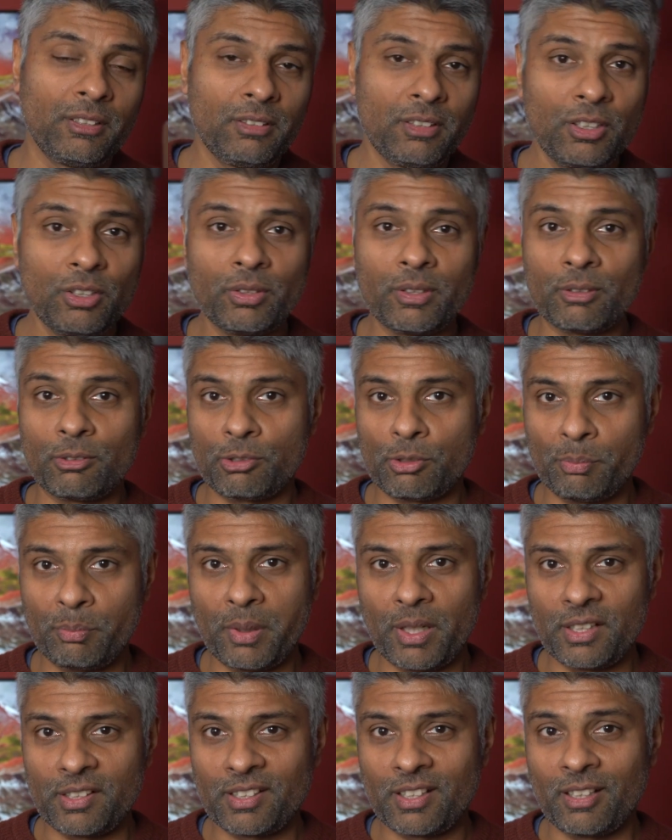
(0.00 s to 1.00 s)
knew there was a
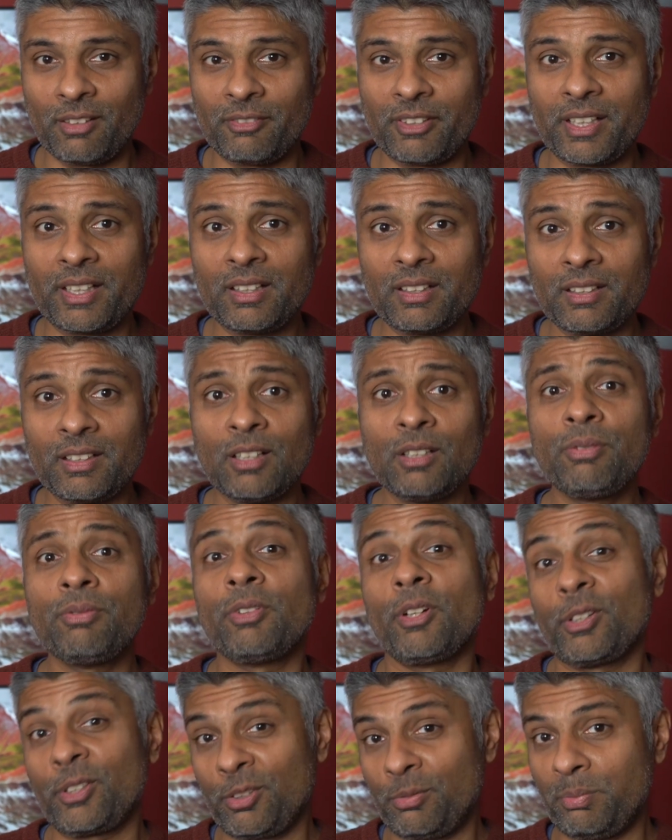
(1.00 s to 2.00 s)
but coming, no
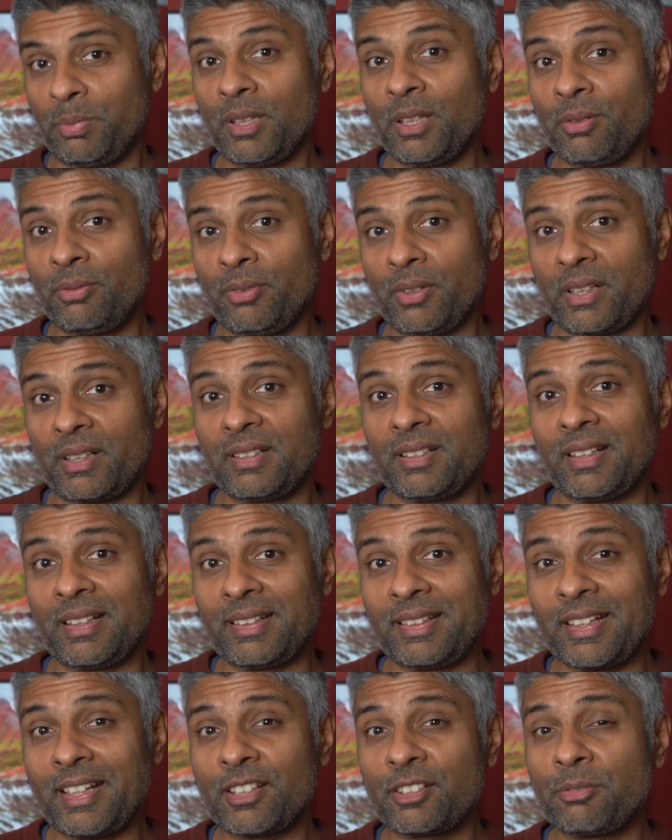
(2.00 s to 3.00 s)
phone is perfect,
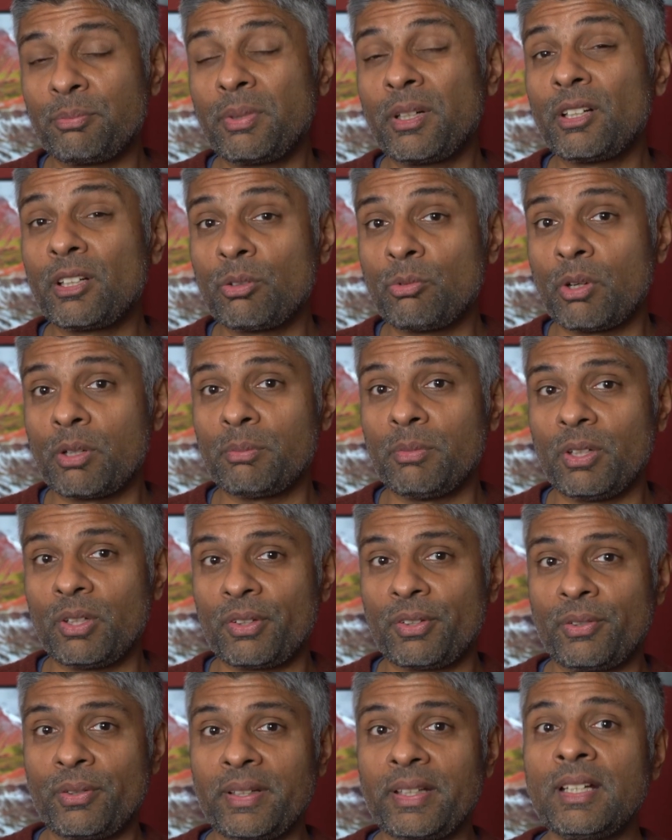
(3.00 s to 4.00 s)
and the Xperia 1
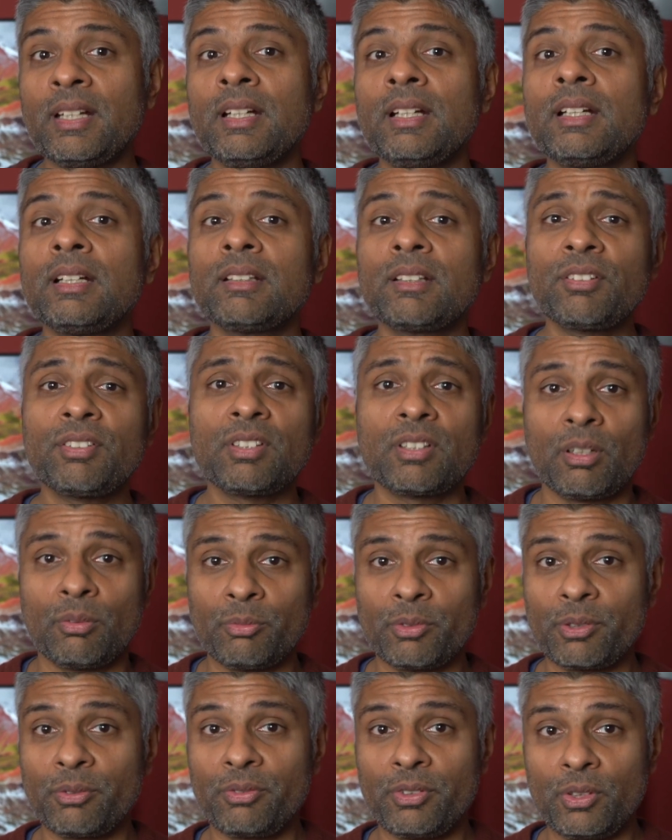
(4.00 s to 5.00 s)
Mark III does
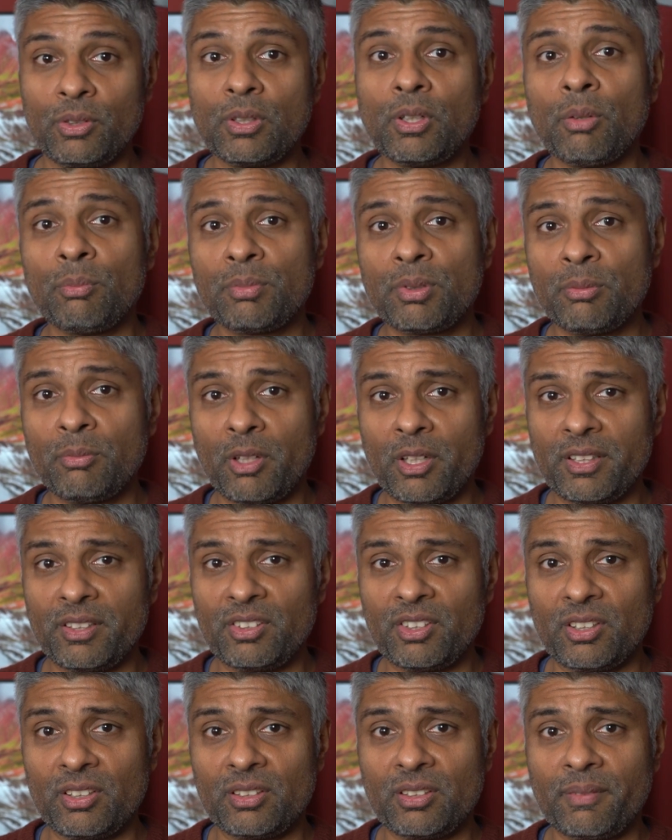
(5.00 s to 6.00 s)
come with a few
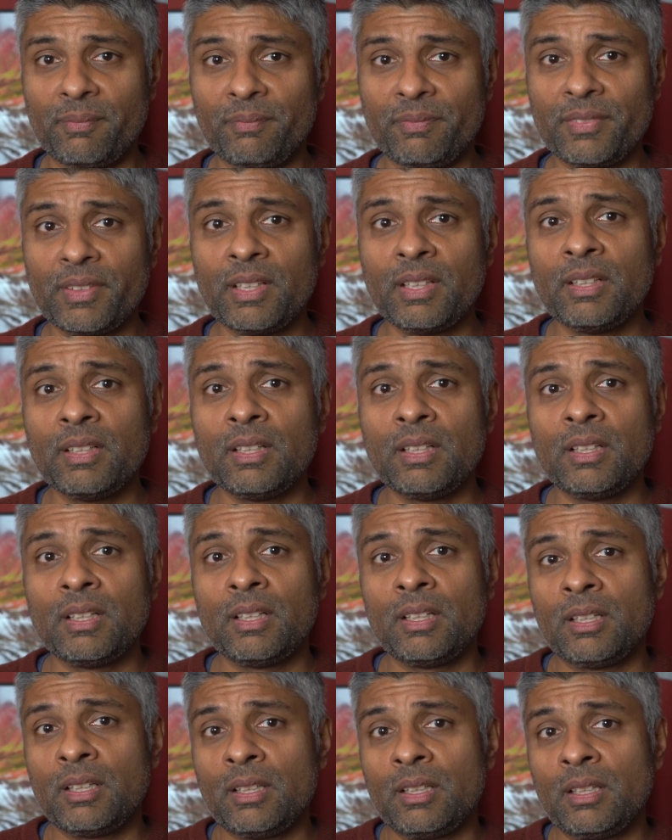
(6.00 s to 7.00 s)
compromises.
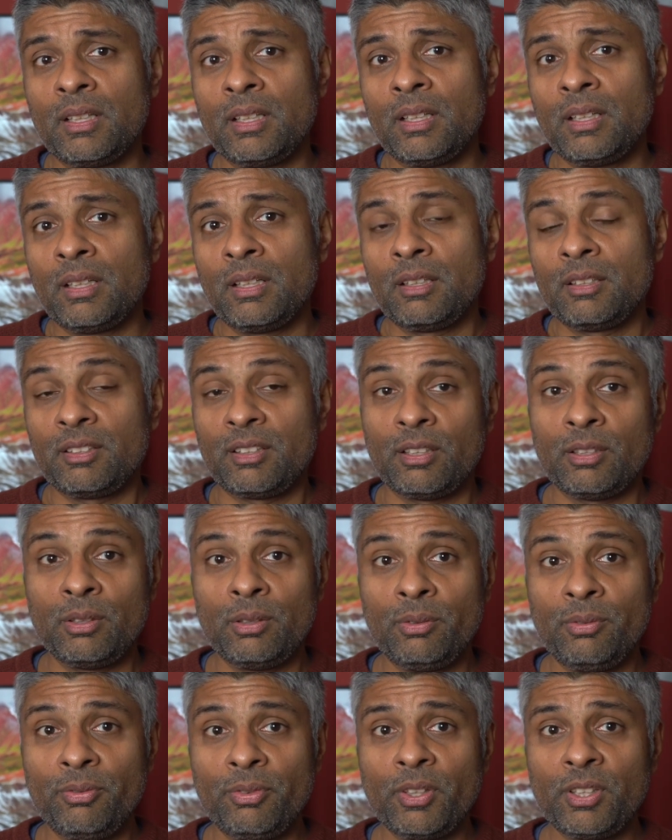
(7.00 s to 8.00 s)

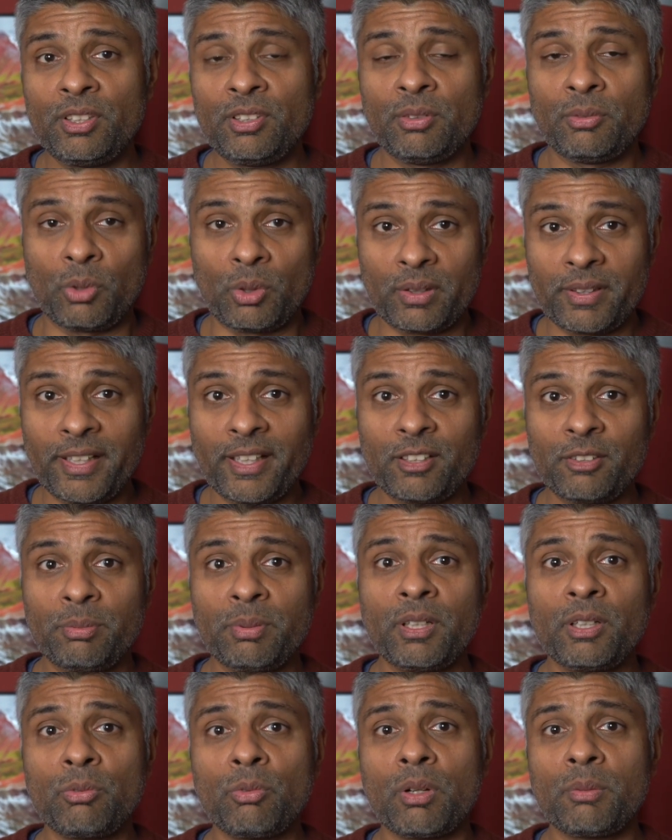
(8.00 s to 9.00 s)
So first of all, the
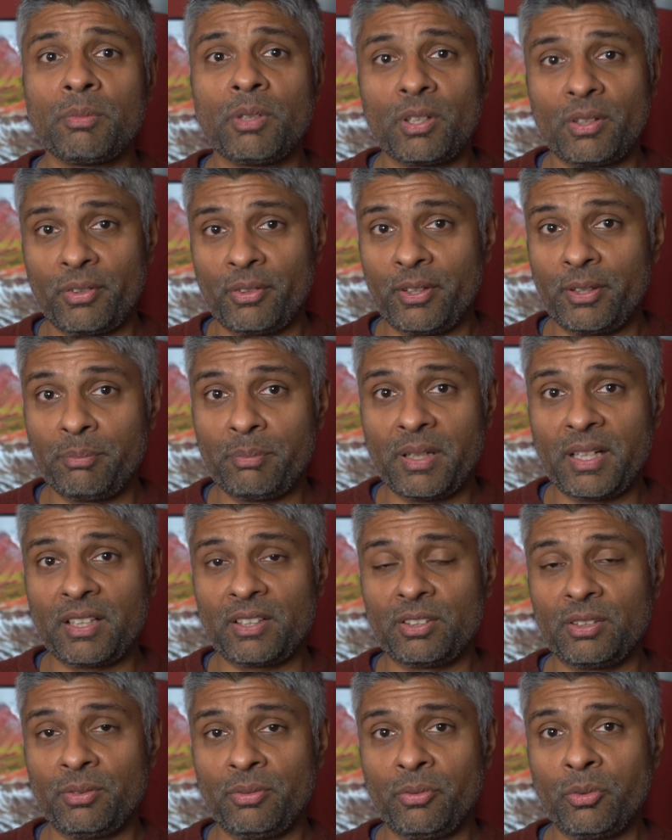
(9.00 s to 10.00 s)
Xperia 1 Mark III
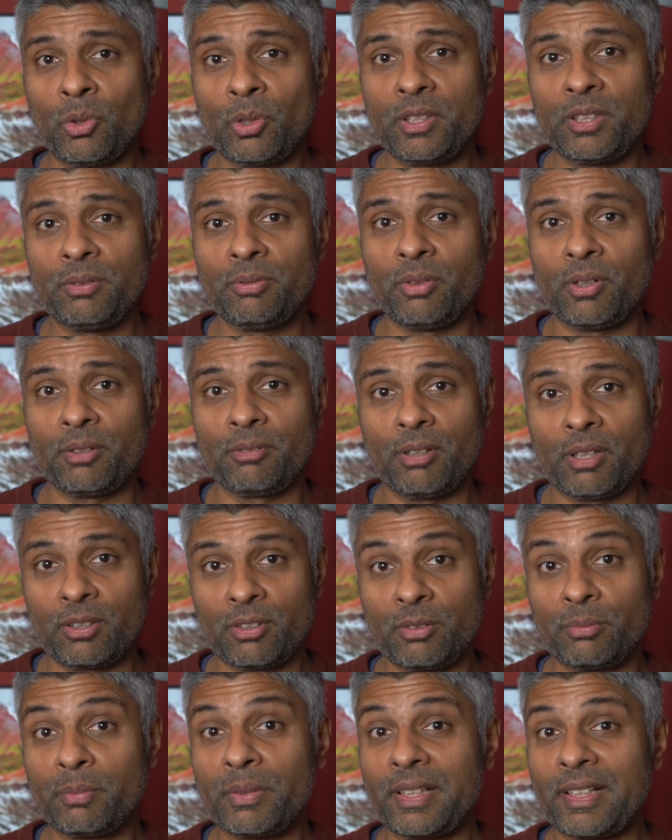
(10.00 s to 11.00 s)
packs a
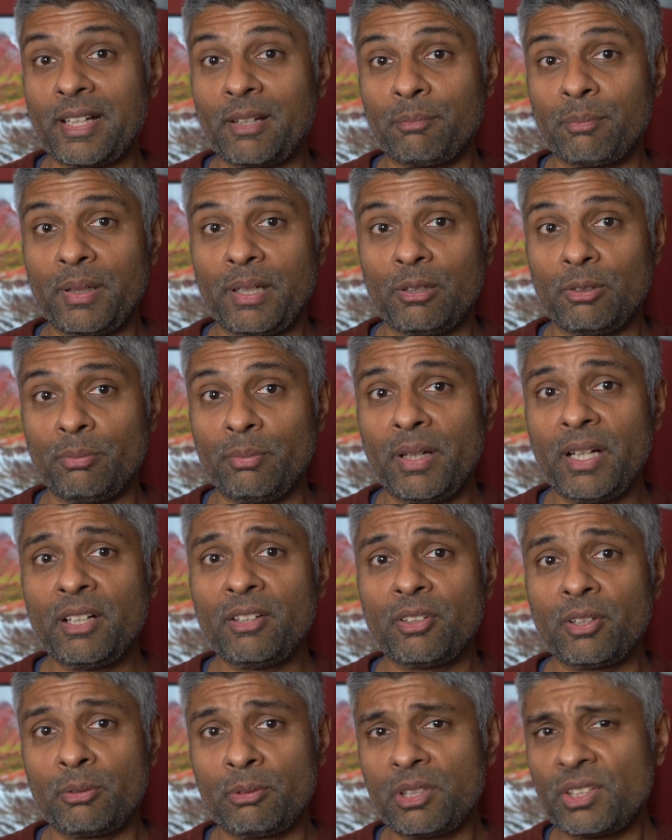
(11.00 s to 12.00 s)
4500 mAh
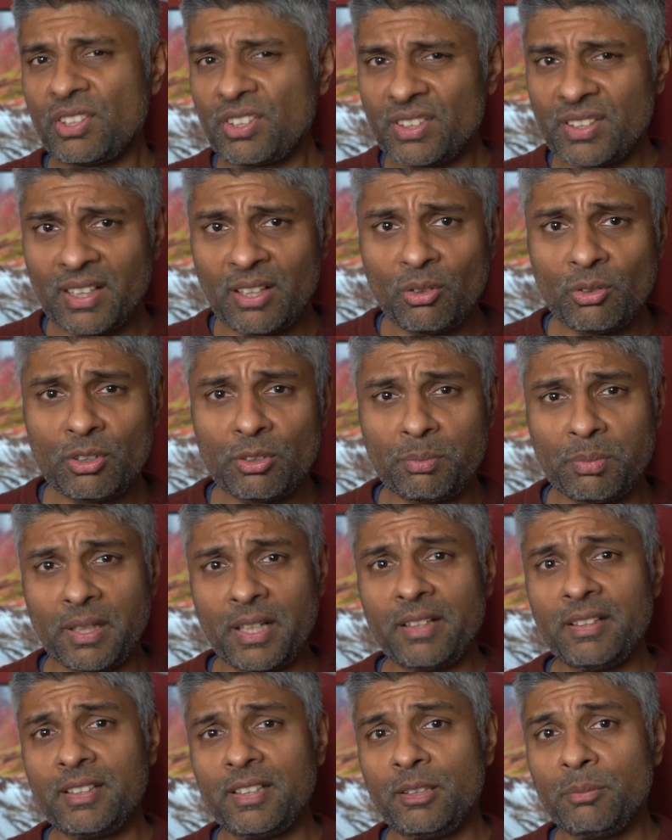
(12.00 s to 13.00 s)
battery, which sounds
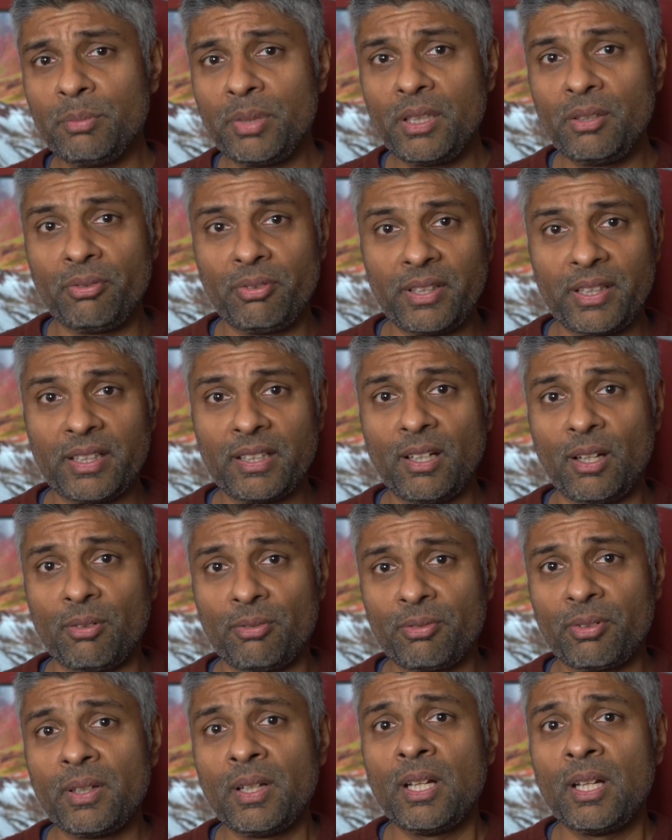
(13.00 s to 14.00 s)
plenty beefy enough,